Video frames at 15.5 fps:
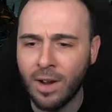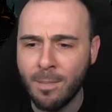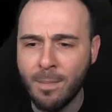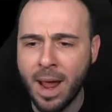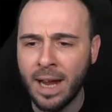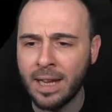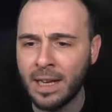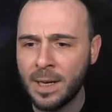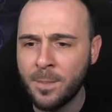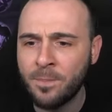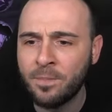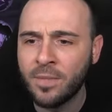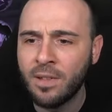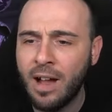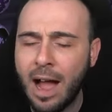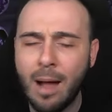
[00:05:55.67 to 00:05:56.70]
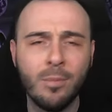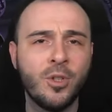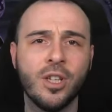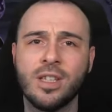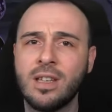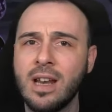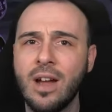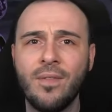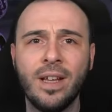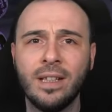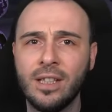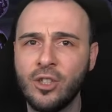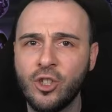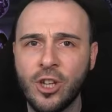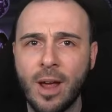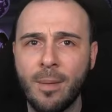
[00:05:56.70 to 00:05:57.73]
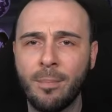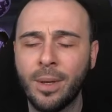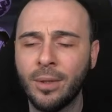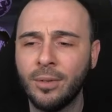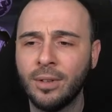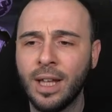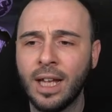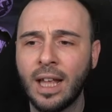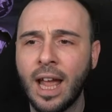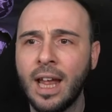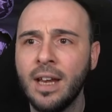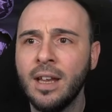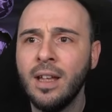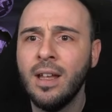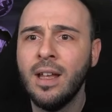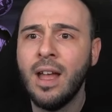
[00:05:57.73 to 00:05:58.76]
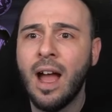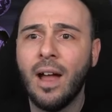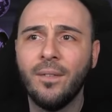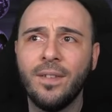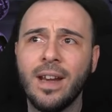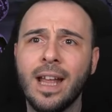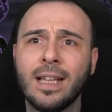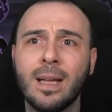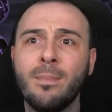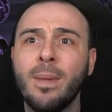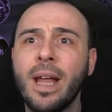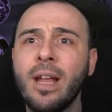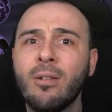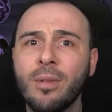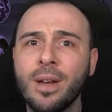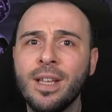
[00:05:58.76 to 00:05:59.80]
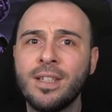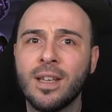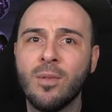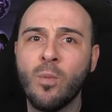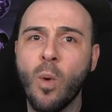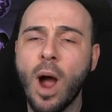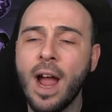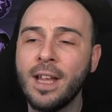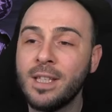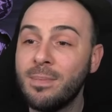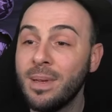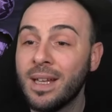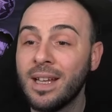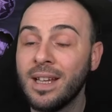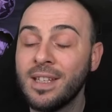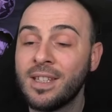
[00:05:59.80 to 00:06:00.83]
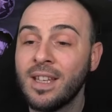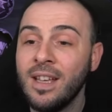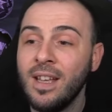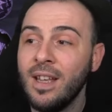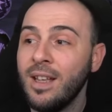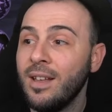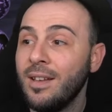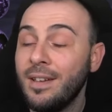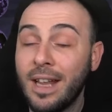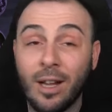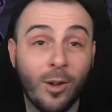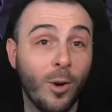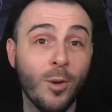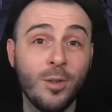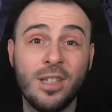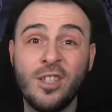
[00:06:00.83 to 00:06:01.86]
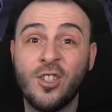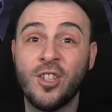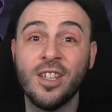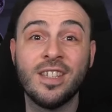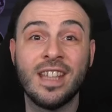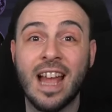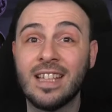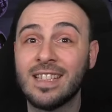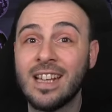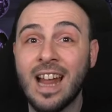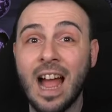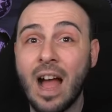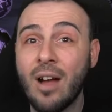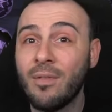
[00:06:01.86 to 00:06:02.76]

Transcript: Megan. I'm just loving this champion to that and. I feel like the main reason why is because Necrosis just doesn't have